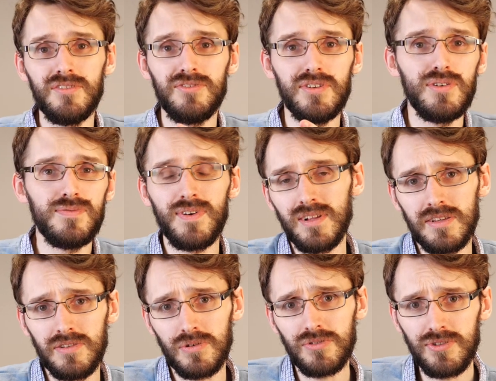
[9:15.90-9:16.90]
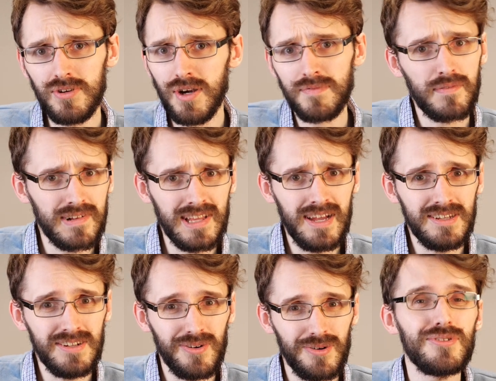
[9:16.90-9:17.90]
Do you feel like you're too
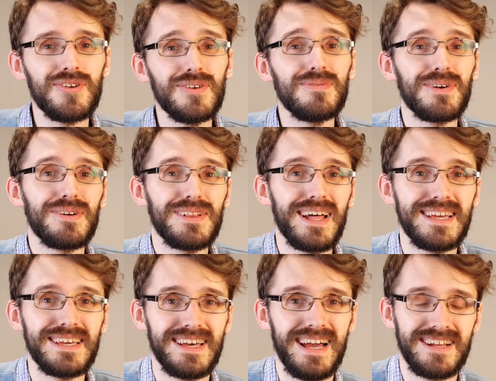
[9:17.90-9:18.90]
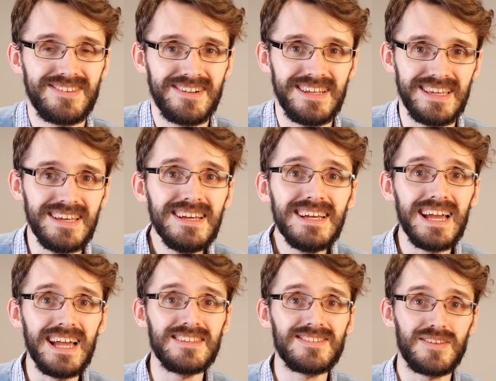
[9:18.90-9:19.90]
over-reliant, or do you feel like actually
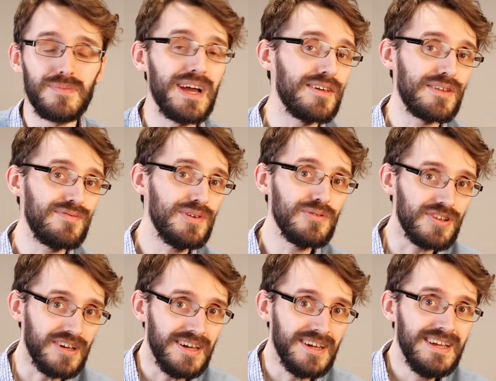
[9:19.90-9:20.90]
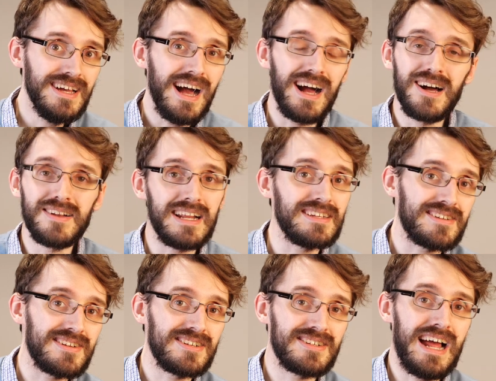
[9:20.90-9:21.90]
it's the way of the future and
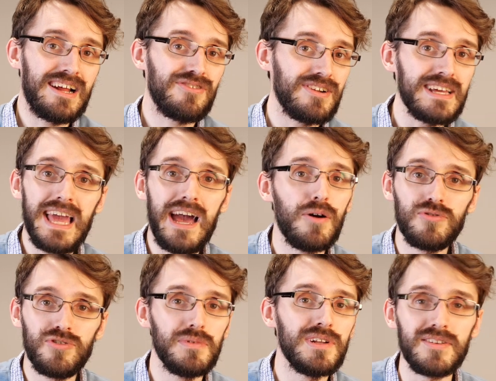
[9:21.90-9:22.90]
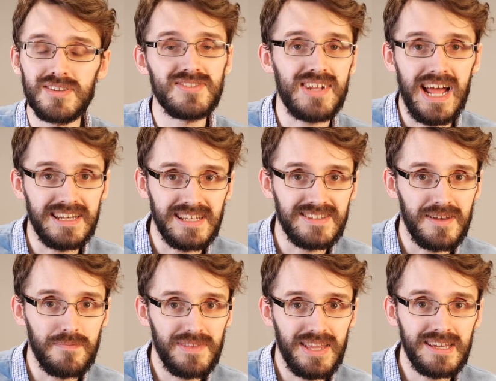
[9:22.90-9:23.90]
it actually helped you in understanding
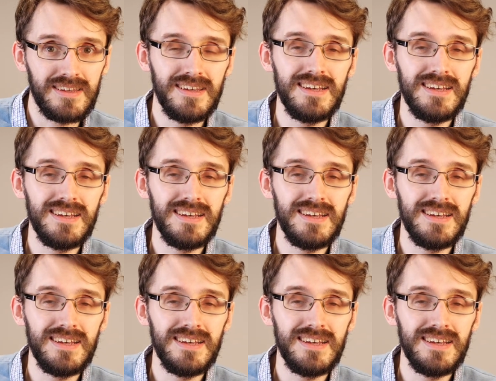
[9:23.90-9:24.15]
something?